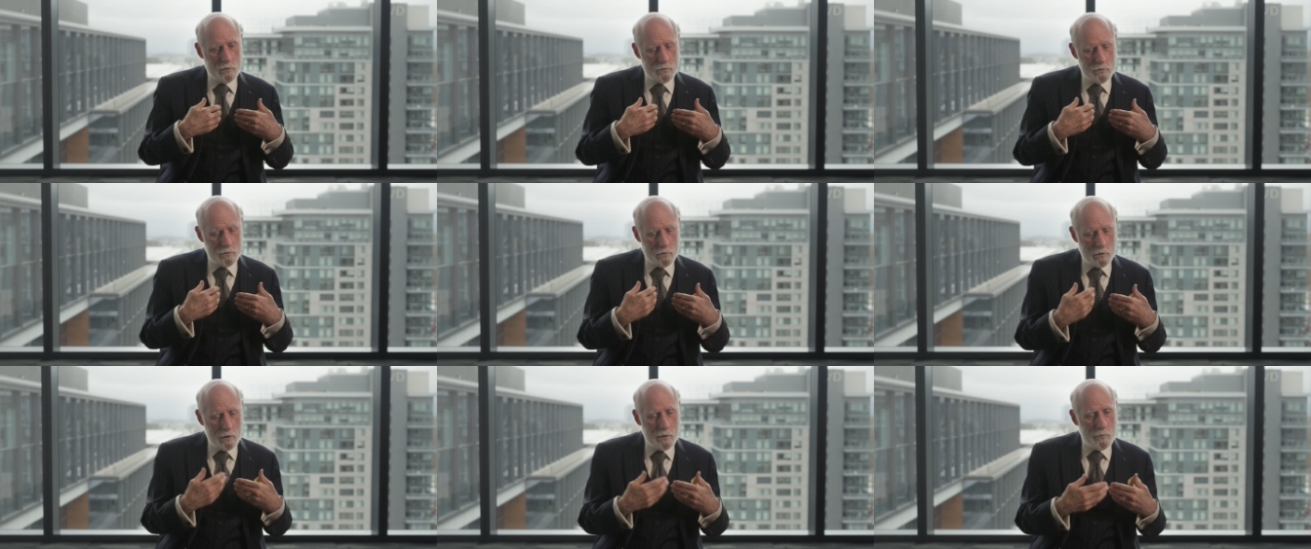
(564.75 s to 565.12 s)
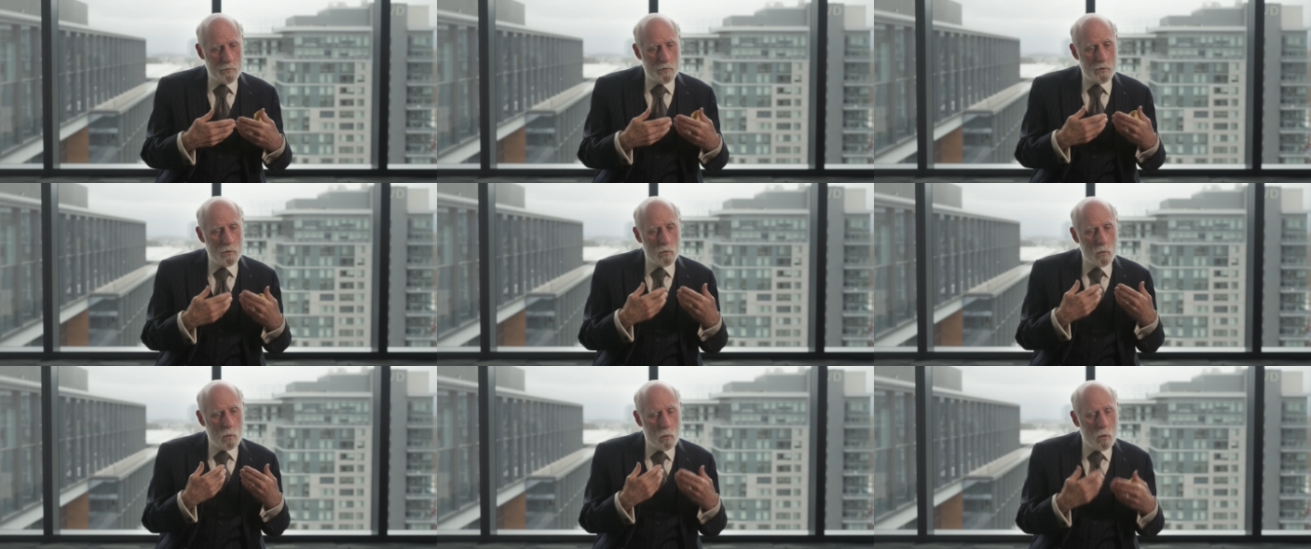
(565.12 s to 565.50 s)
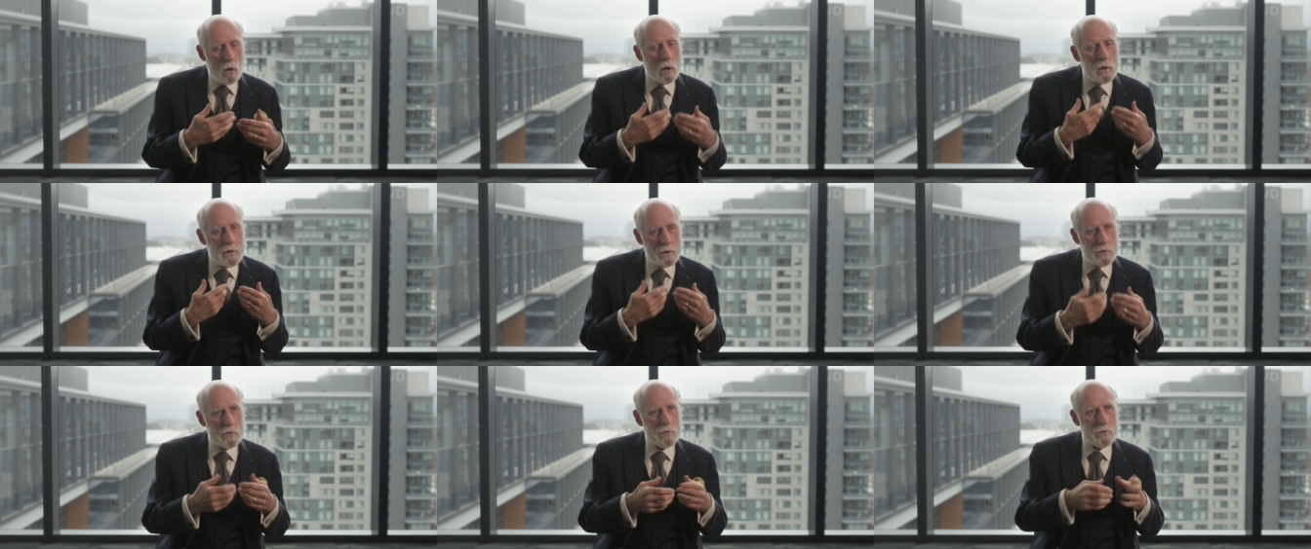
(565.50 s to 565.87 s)
DARPA
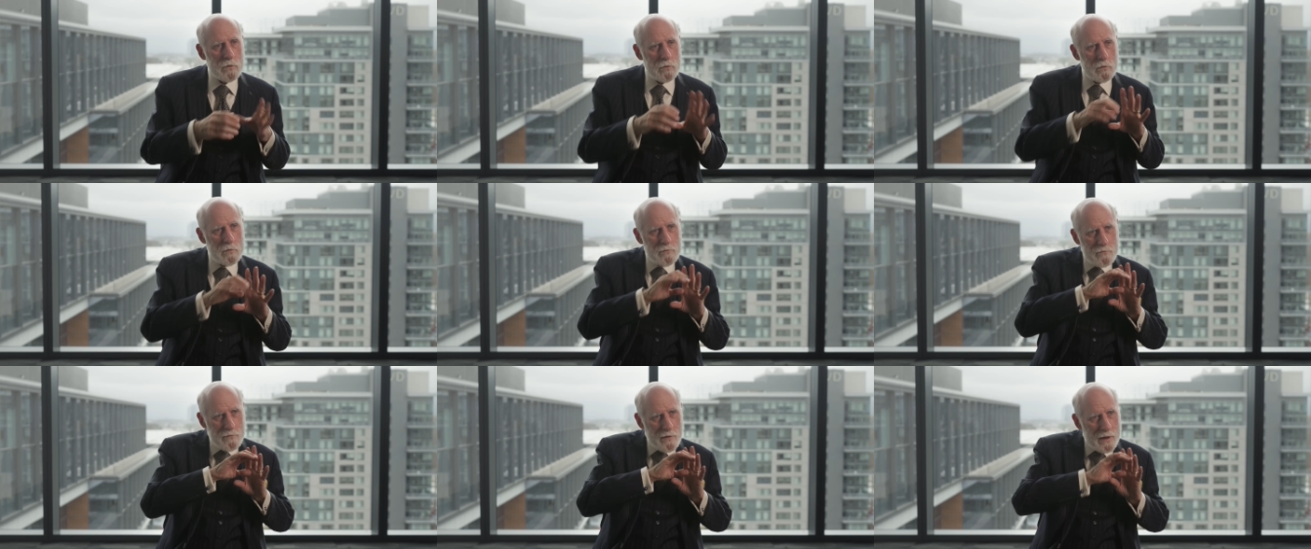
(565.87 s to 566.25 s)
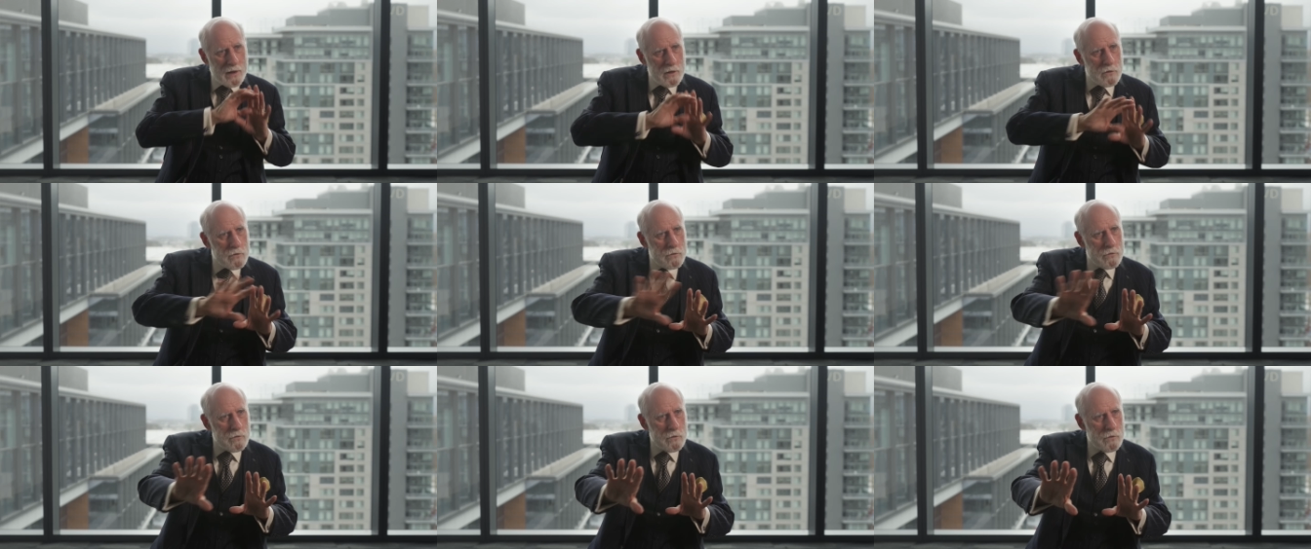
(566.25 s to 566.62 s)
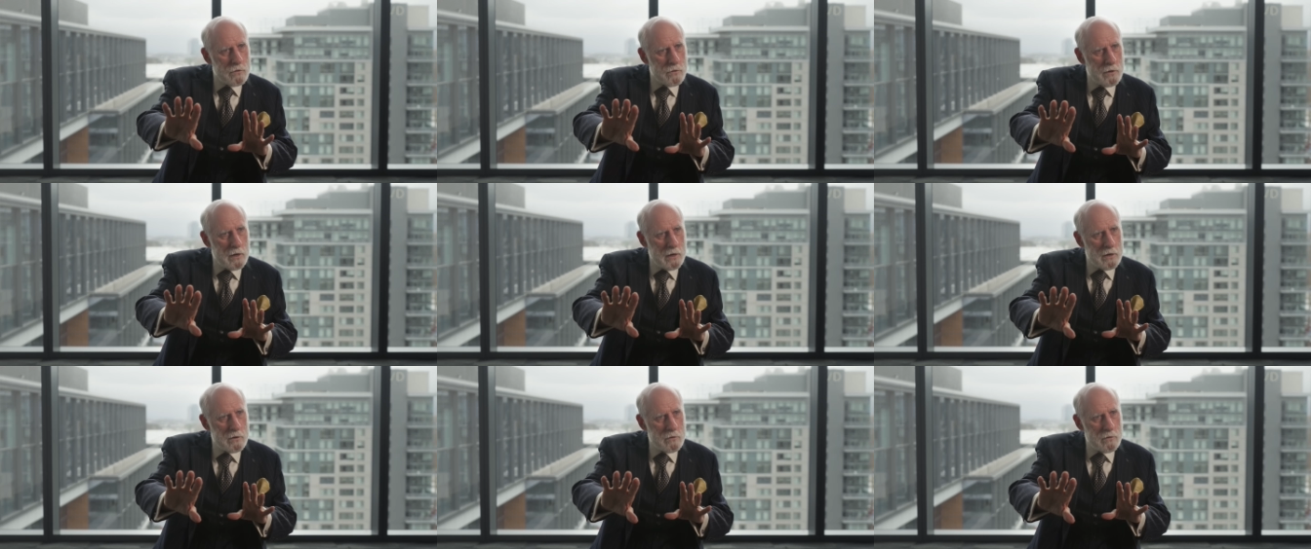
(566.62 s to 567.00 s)
wanted to advance the
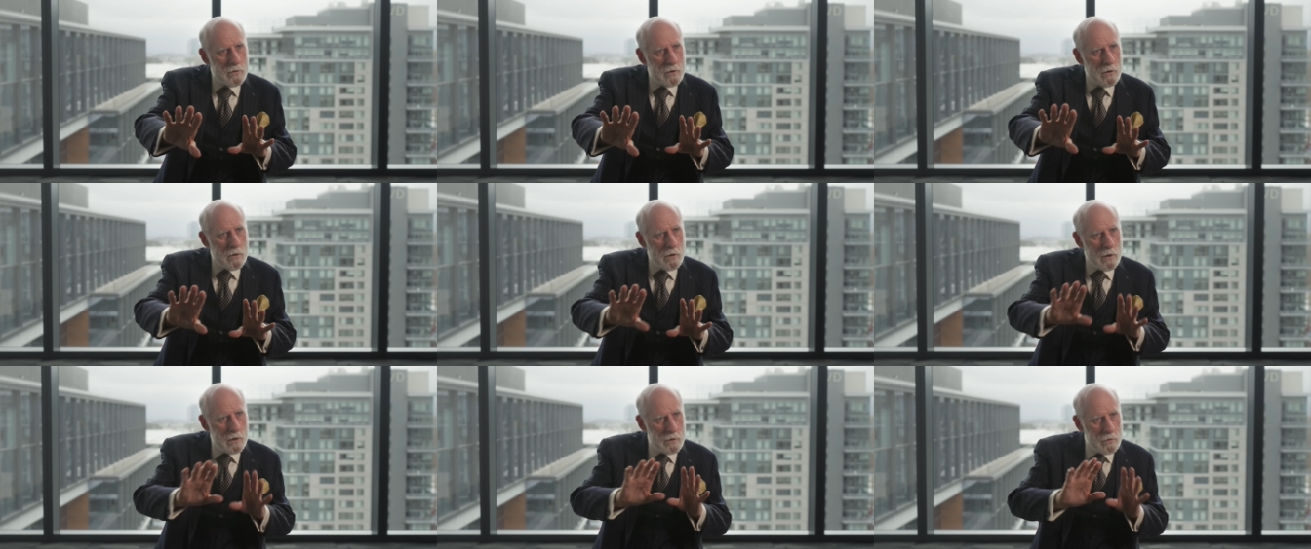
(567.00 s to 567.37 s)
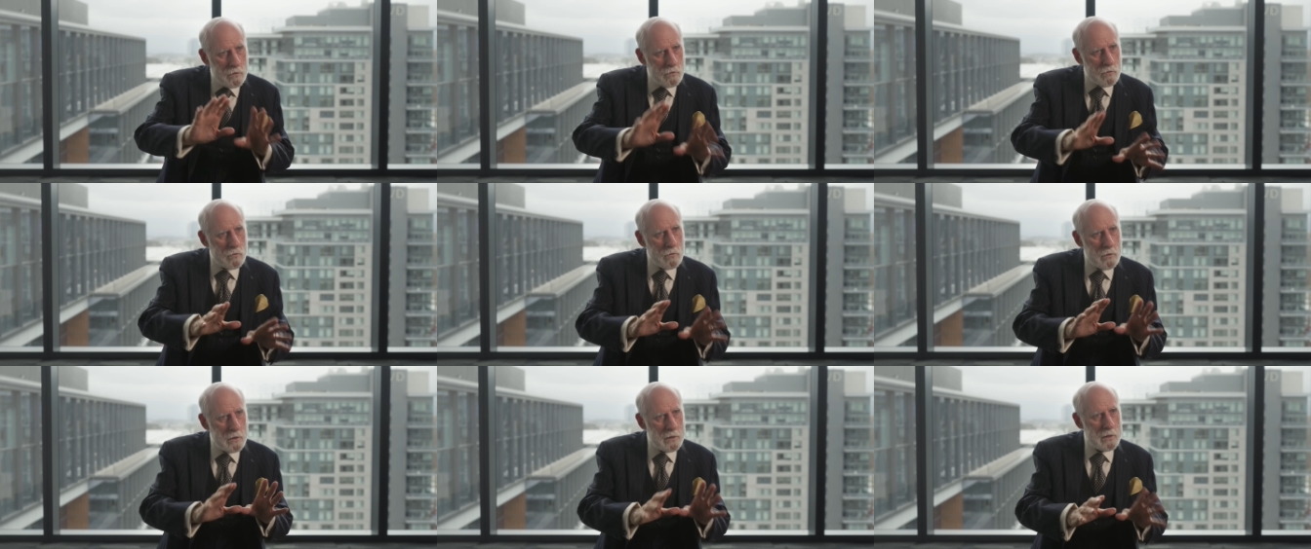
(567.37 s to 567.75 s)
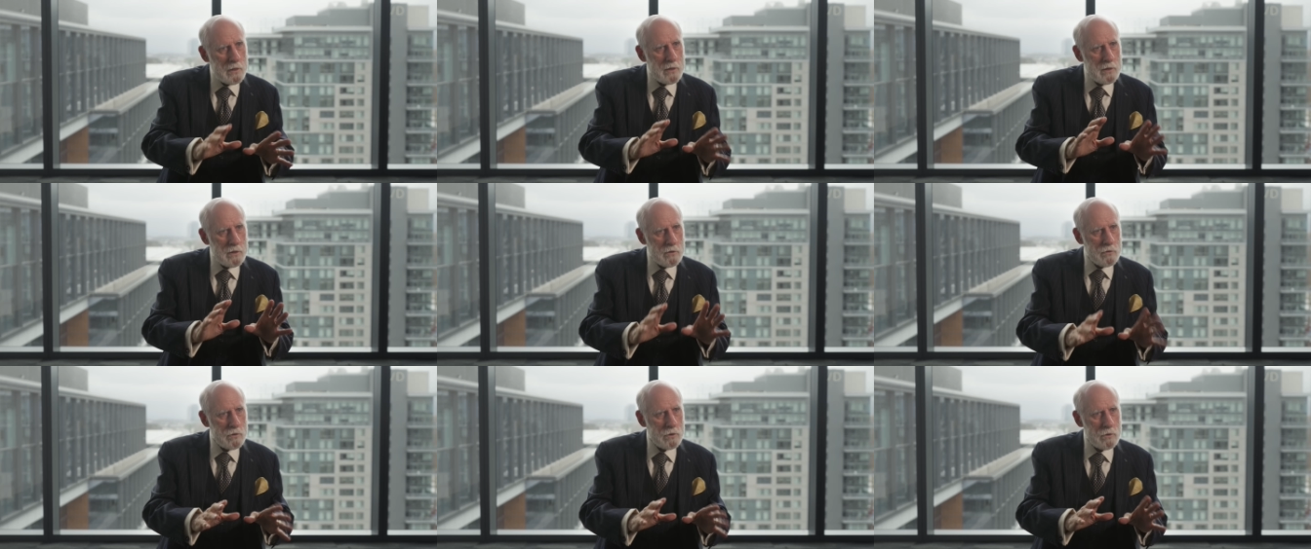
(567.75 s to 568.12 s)
state of the art as
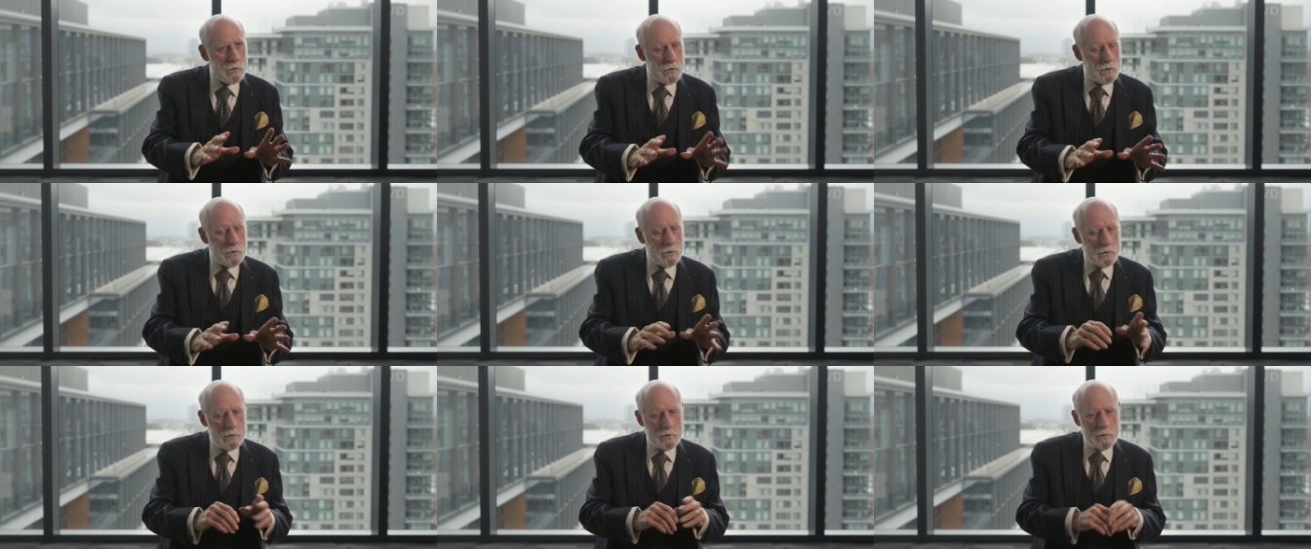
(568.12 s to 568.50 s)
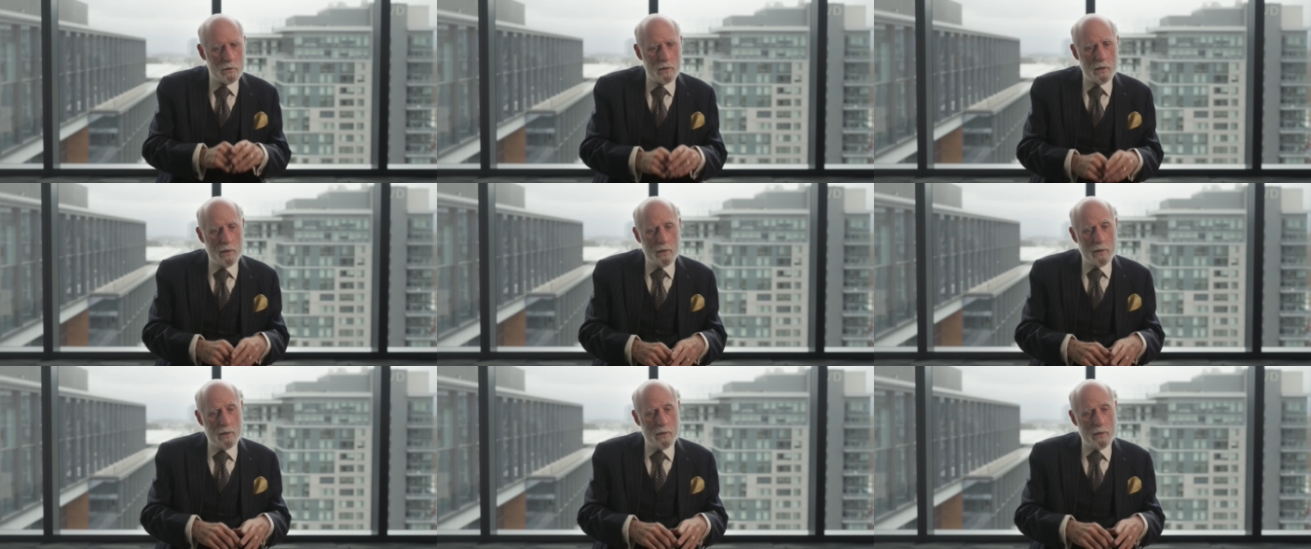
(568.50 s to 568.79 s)
quickly as it could.